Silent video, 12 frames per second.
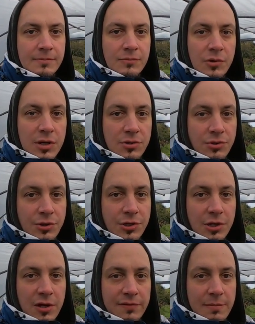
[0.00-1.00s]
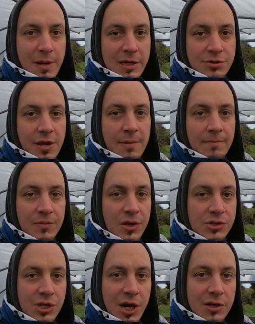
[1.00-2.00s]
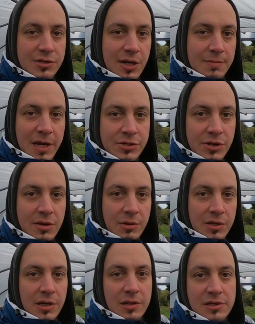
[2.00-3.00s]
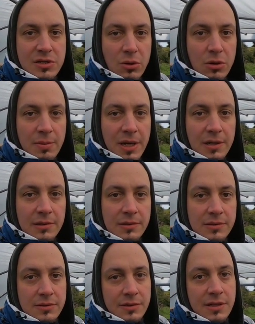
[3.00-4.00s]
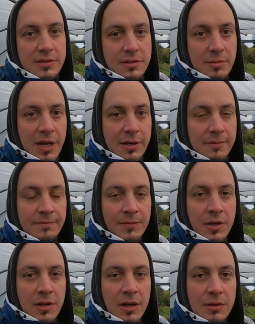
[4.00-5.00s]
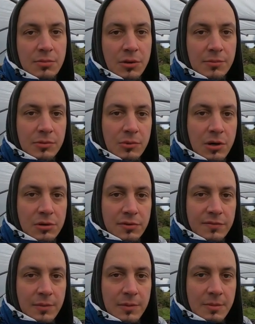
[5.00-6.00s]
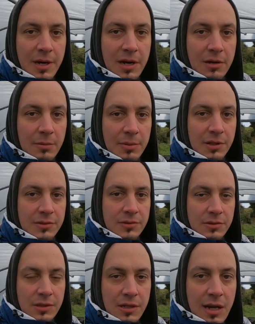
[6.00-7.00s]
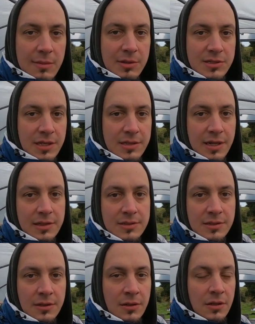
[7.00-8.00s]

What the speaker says: We can run it off a battery and charge that battery with a little solar panel. So that's the plan, and pump the water from the barrel up into the IBC tanks.